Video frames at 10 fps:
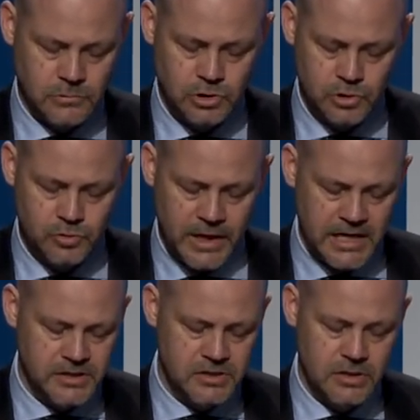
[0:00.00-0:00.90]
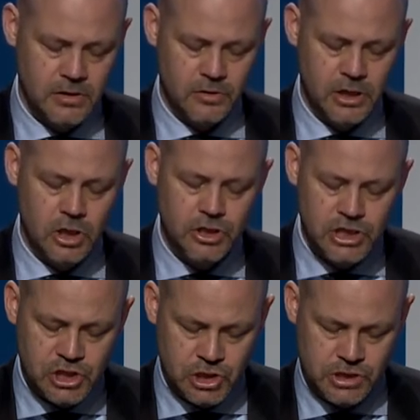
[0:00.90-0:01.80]
to create the
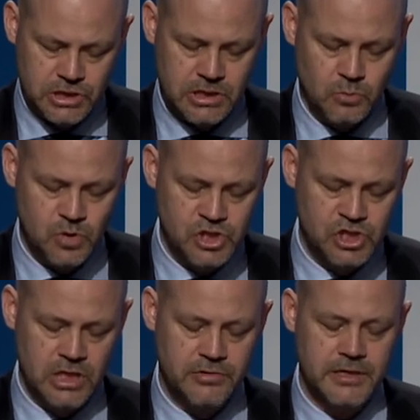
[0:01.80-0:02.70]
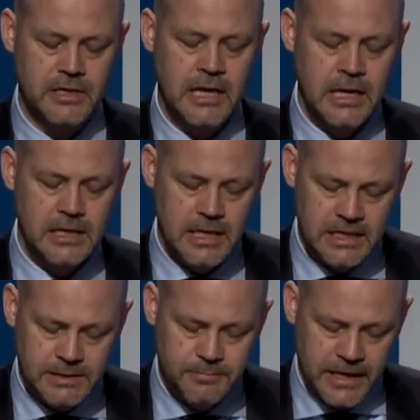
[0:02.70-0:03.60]
conditions in which children can
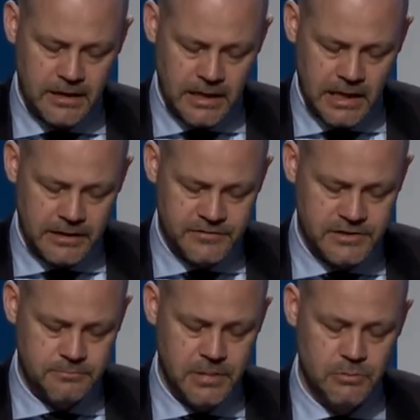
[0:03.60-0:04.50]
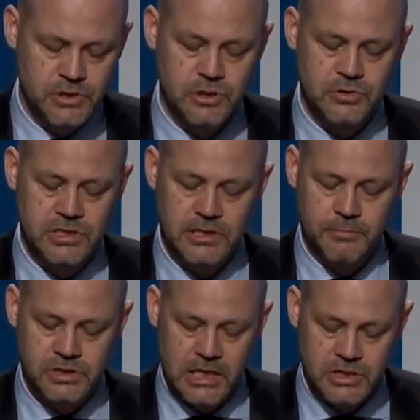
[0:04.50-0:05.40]
lead better lives by reducing the
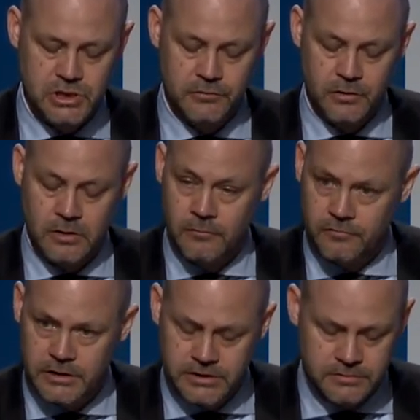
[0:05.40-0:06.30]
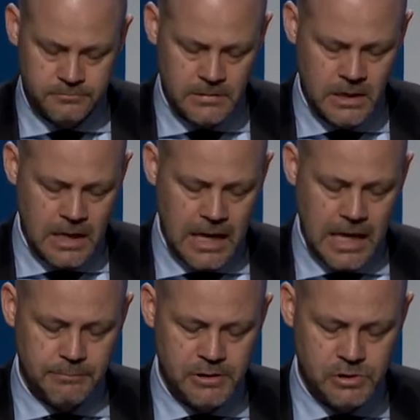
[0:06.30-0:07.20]
potential for conflict,
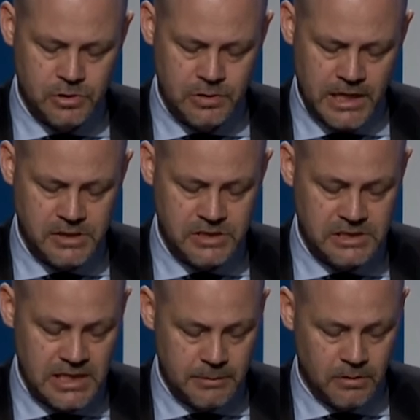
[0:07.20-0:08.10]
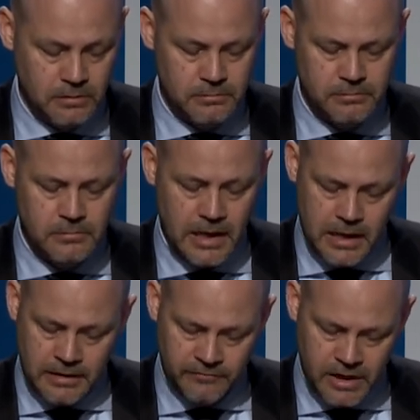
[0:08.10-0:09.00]
helping to create a stable
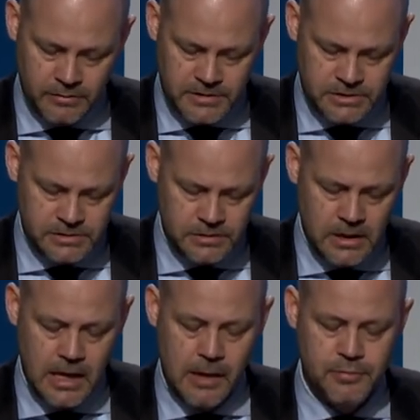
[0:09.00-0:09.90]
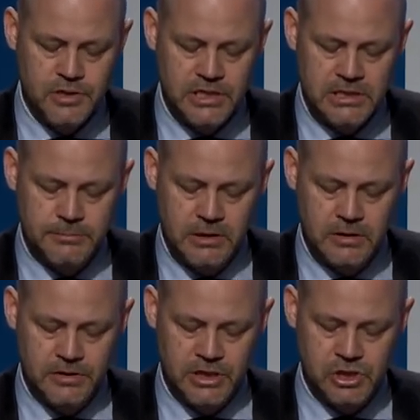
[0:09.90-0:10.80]
environment, and predictable
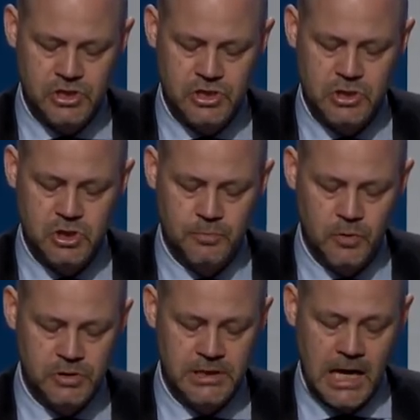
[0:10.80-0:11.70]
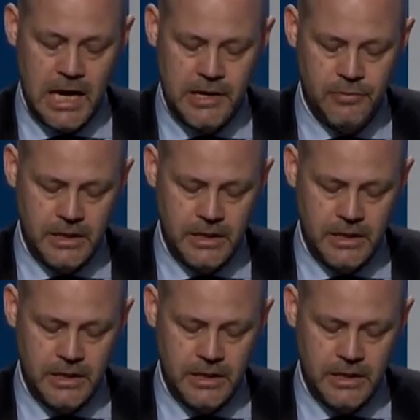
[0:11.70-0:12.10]
conditions and supporting higher